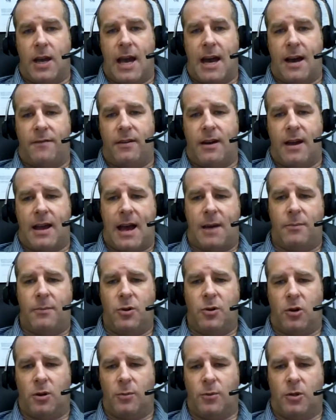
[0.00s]
have
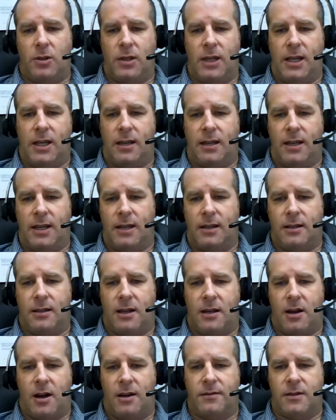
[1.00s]
abnormal healing,
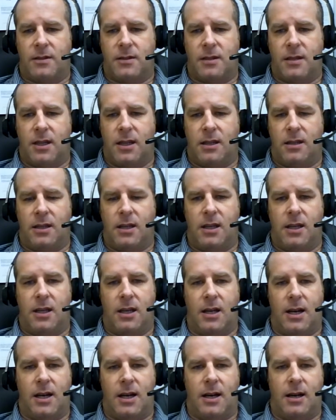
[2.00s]
then obviously
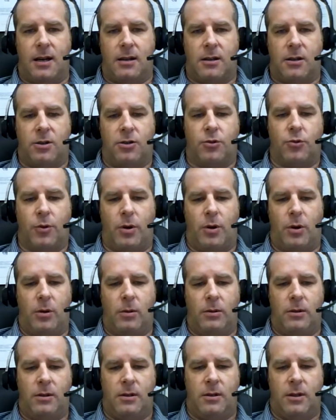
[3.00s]
the
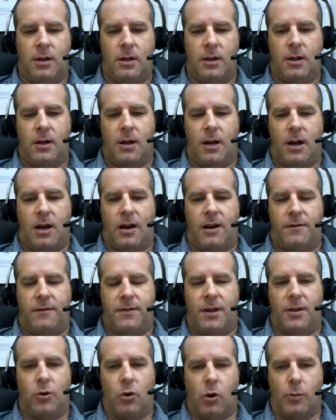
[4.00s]
control of
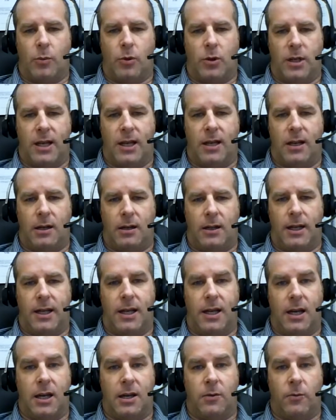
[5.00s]
the normal
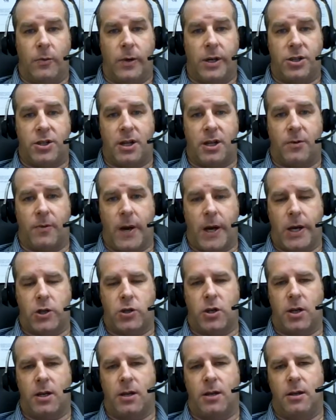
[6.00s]
healing and
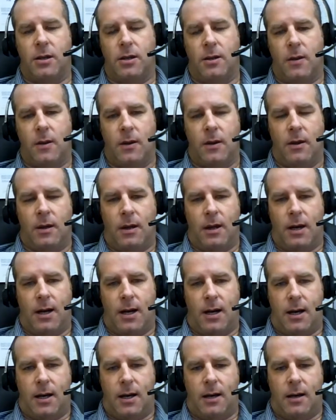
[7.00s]
regeneration
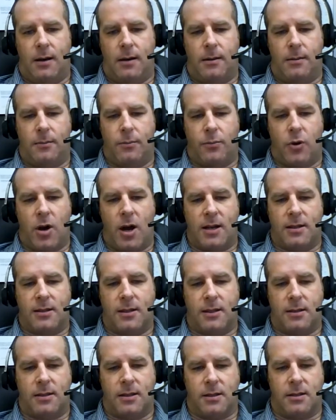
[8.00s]

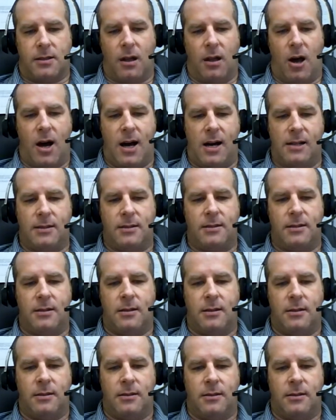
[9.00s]
process is lost.